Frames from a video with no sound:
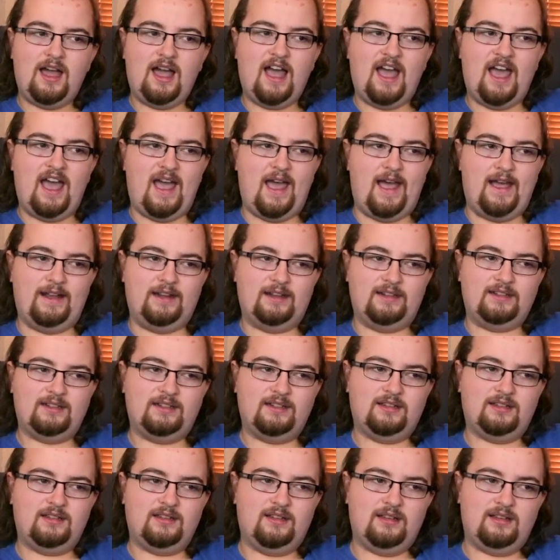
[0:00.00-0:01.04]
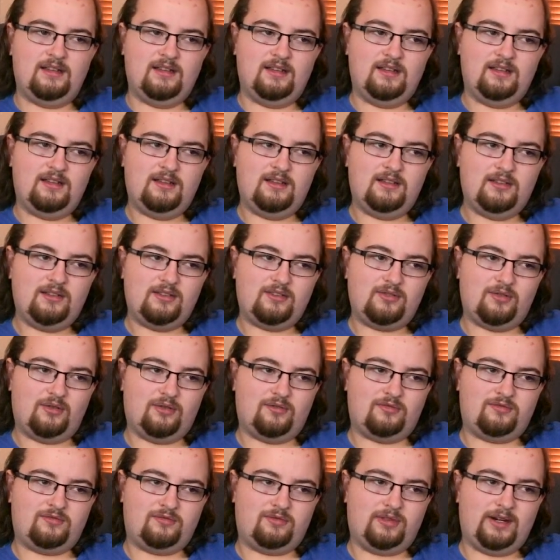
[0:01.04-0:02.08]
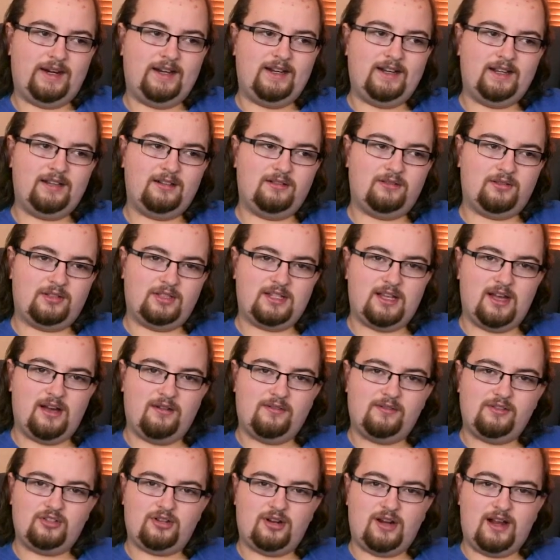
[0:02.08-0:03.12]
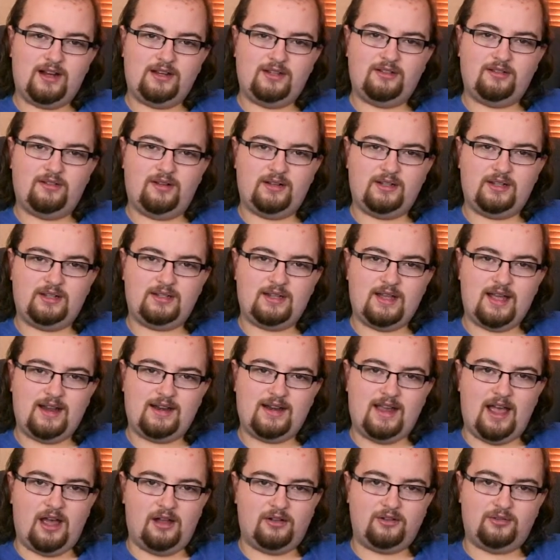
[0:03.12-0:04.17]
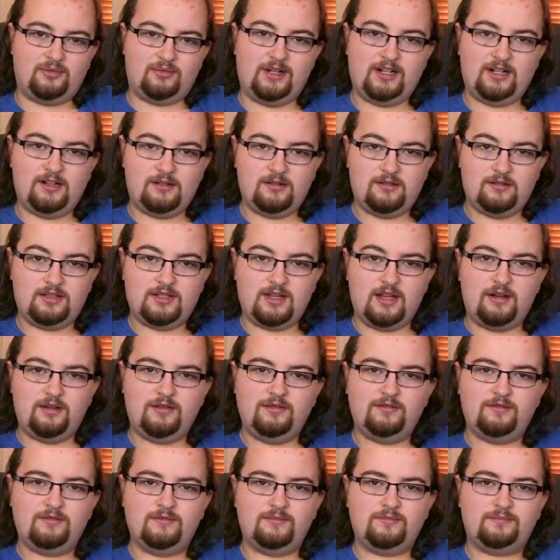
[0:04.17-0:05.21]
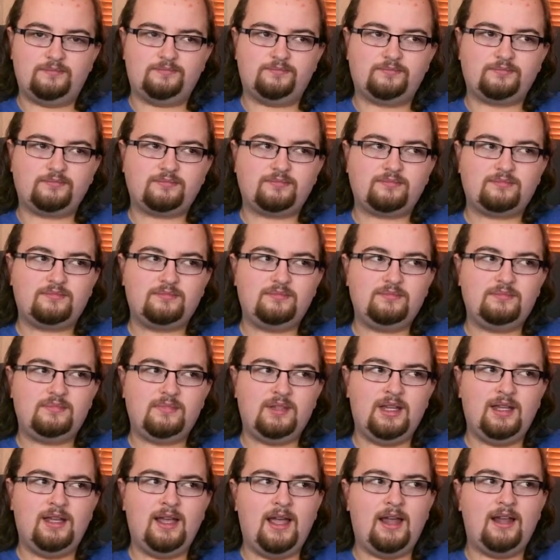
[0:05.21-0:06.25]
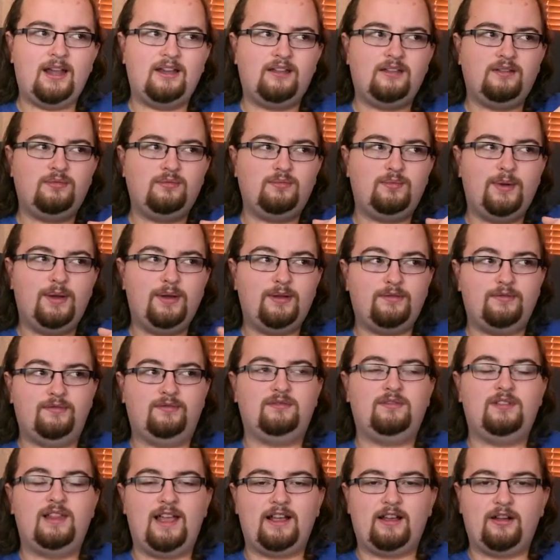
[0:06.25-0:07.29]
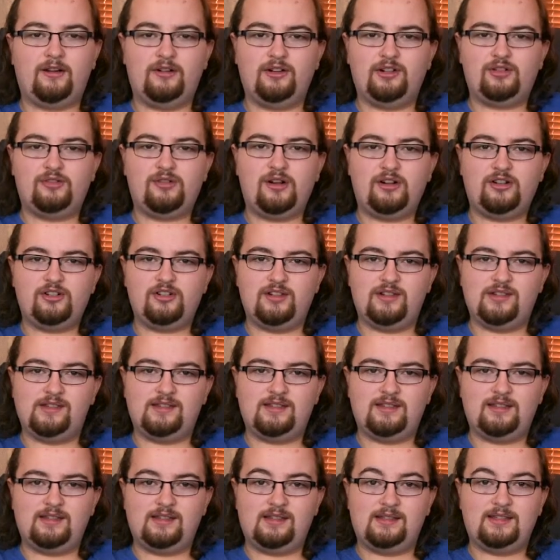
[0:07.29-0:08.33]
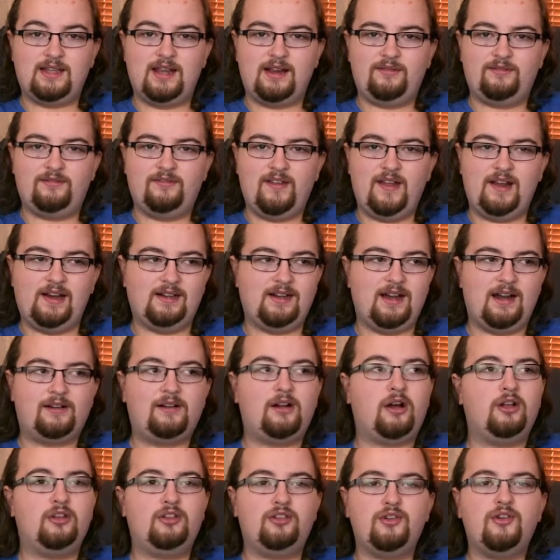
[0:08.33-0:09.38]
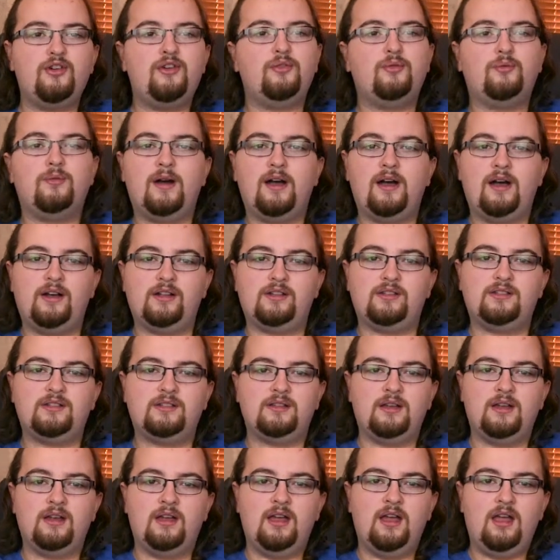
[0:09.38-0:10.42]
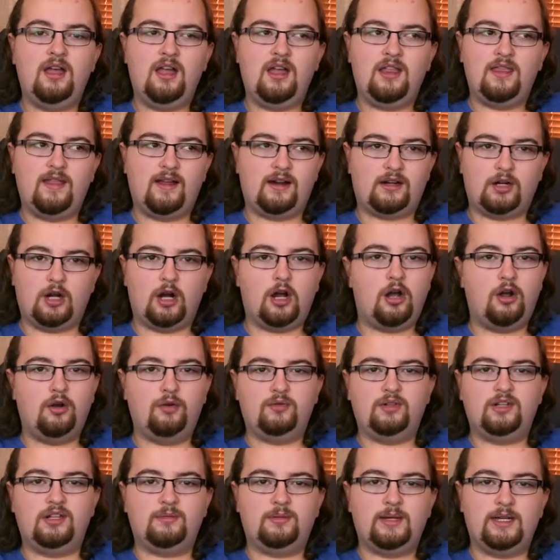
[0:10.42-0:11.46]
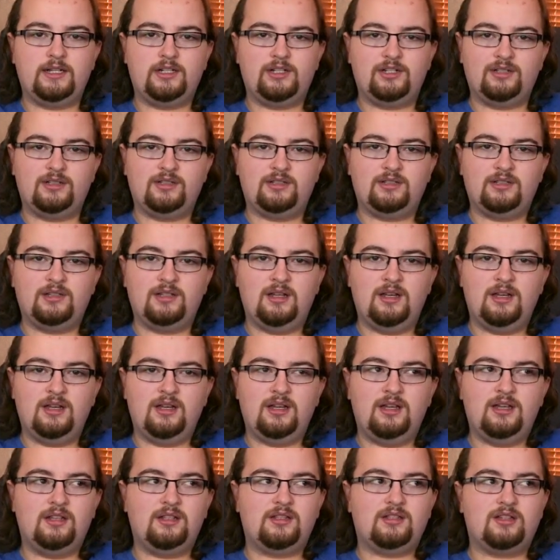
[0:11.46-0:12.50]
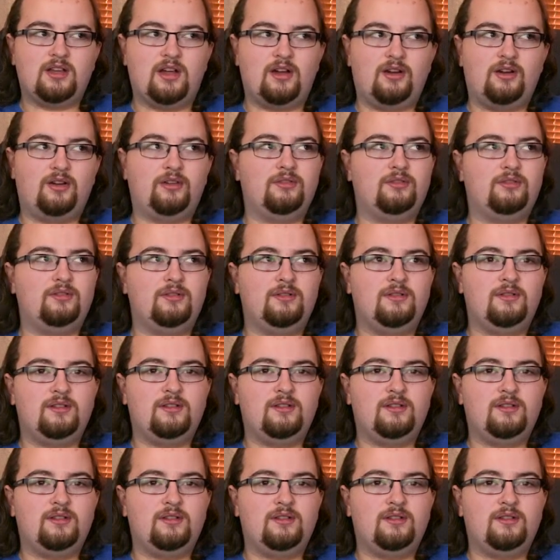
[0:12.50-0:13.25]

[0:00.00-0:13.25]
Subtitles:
and sort of read it yourself, try to understand how to read it yourself. And with Lego instructions, it's the same thing. There are no words, there are only pictures. So